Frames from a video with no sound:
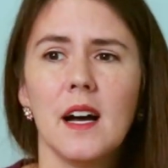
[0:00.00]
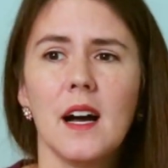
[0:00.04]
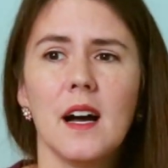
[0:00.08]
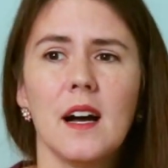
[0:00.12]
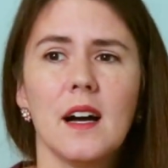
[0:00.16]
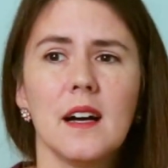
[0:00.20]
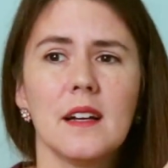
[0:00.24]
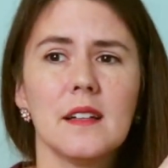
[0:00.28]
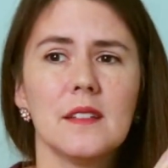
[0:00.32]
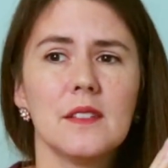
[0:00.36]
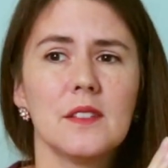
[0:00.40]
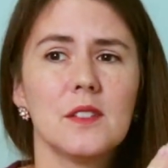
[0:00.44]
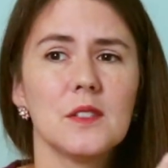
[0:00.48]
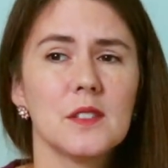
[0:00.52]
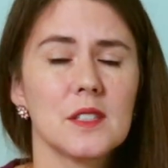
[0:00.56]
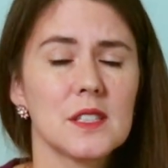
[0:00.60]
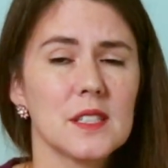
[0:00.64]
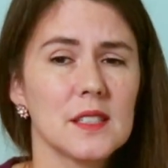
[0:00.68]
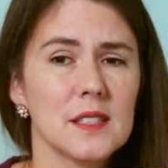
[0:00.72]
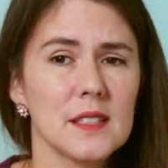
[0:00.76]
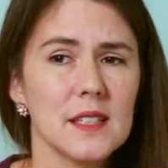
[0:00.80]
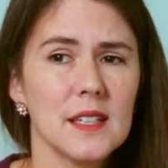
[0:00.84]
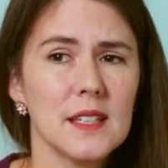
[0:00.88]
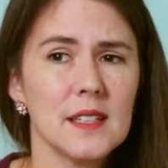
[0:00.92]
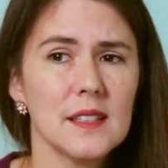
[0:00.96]

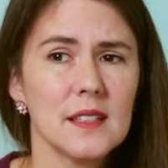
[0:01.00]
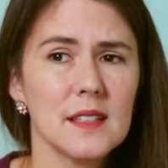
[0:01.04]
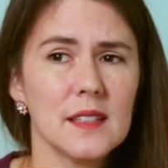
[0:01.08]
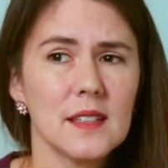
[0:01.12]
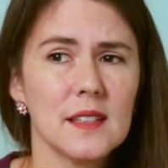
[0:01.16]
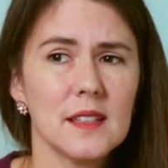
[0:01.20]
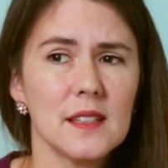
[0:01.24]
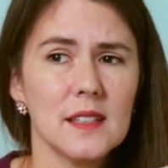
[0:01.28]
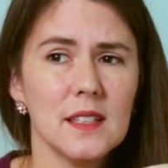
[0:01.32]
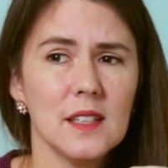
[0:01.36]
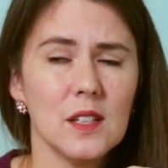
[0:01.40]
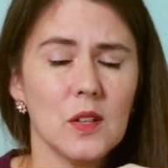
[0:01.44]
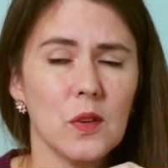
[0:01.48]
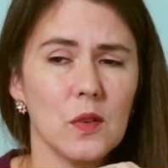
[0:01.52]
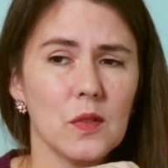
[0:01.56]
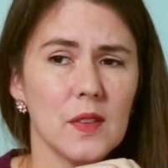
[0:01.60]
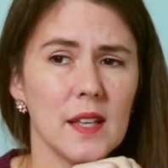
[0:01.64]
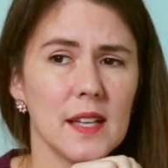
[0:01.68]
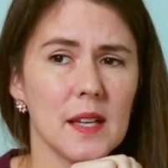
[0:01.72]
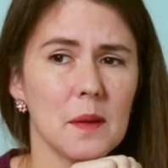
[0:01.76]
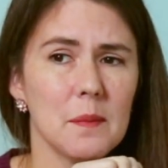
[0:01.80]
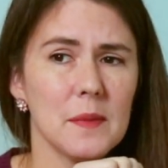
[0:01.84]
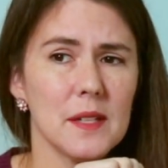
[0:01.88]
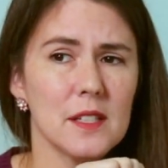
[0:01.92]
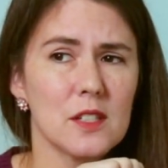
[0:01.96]

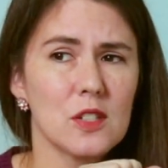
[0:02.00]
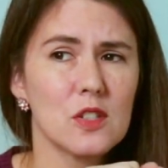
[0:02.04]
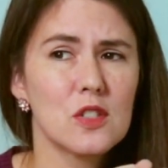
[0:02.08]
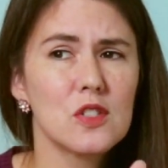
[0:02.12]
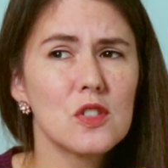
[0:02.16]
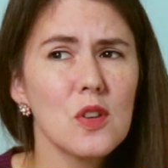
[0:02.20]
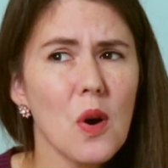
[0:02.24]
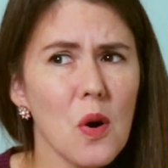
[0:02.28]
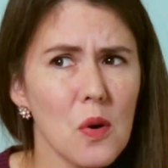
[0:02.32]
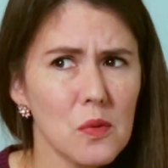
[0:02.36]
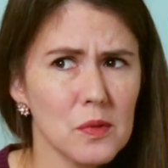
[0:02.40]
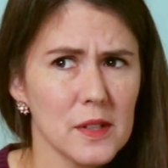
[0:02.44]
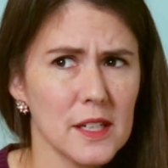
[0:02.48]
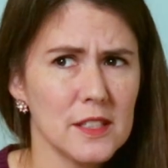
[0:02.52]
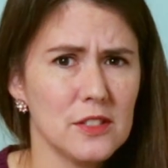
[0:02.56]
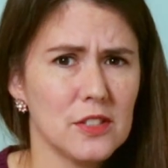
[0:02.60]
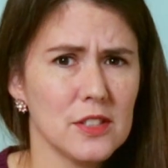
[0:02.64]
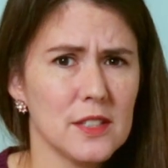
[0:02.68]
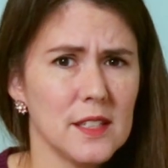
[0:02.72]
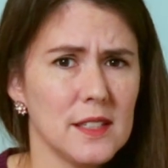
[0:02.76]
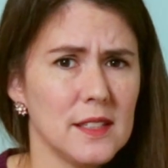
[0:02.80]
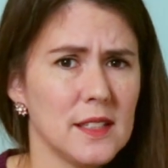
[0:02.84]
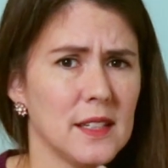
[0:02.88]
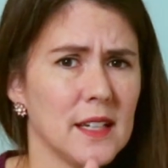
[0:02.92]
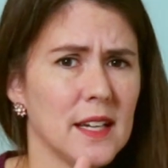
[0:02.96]
They can be so
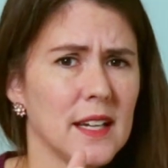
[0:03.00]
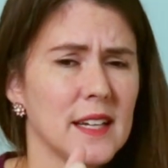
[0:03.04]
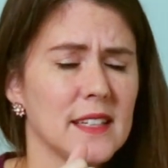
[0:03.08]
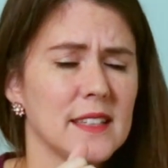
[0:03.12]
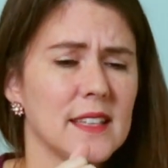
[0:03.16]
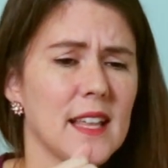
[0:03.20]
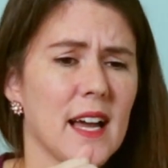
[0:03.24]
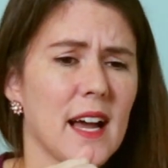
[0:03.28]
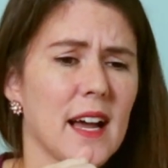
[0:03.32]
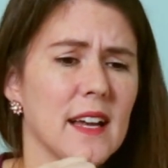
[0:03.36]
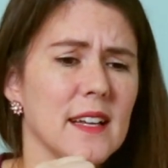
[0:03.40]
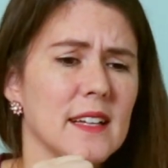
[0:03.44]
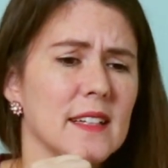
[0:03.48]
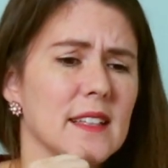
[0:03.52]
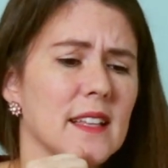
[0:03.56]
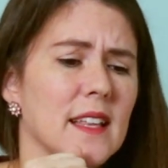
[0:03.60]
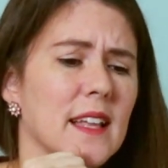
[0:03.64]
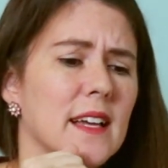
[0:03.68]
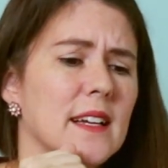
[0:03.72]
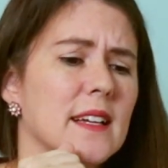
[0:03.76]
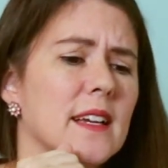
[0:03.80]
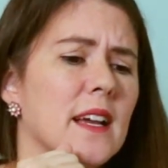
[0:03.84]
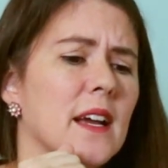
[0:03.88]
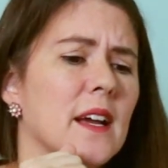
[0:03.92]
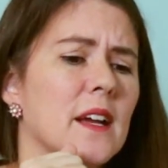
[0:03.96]
rigid that it
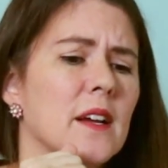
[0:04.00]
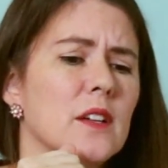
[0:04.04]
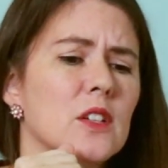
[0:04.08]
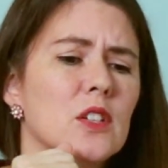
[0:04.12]
like